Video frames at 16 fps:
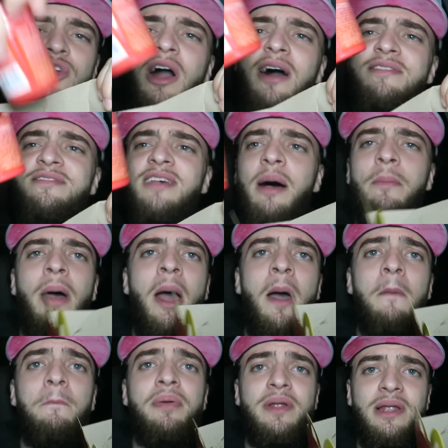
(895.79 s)
We got some
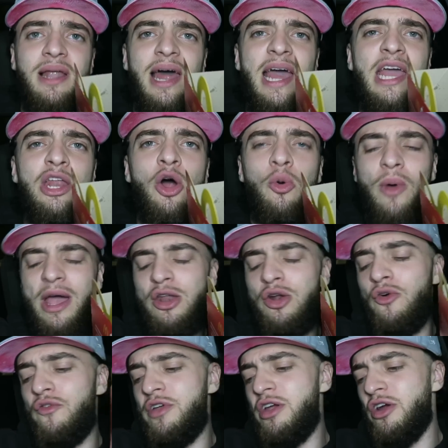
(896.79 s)
Play-Doh right
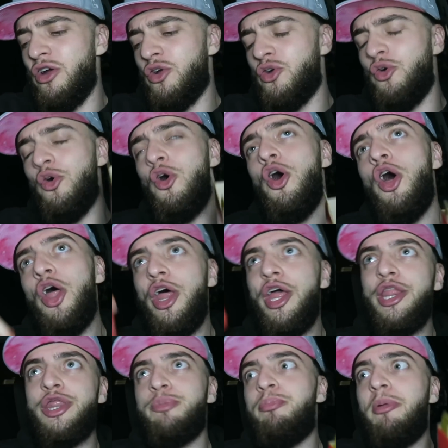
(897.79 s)
over here. Cool,
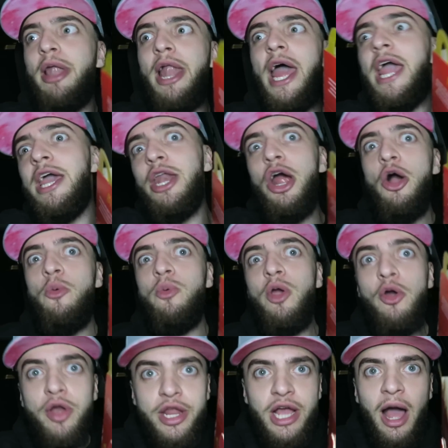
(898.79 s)
it's Play-Doh. We
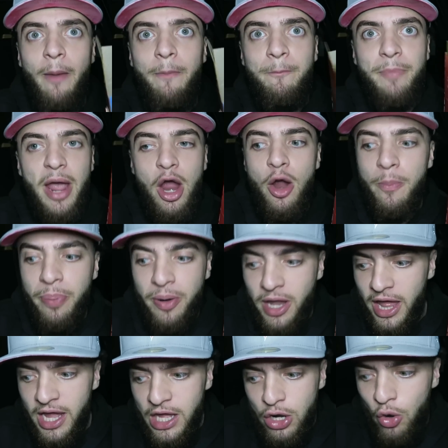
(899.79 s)
already got bare
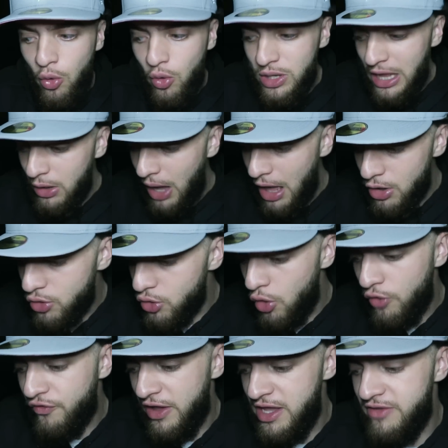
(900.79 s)
Play-Doh. Like, I don't
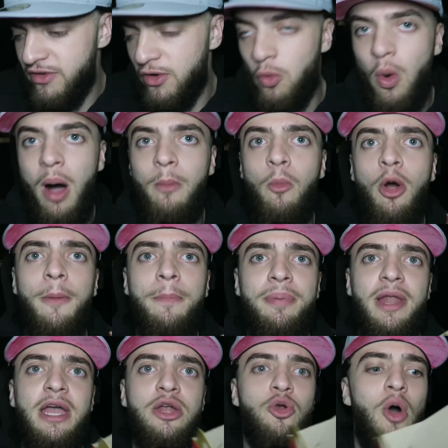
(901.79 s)
know if I even want more
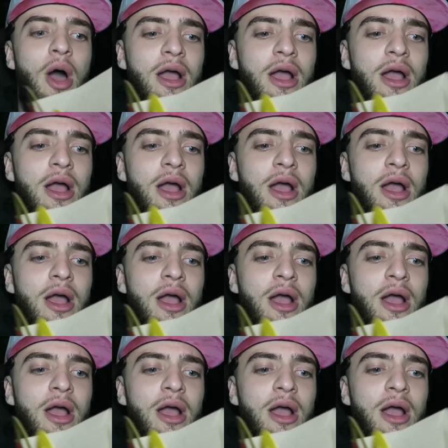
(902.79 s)
Play-Doh.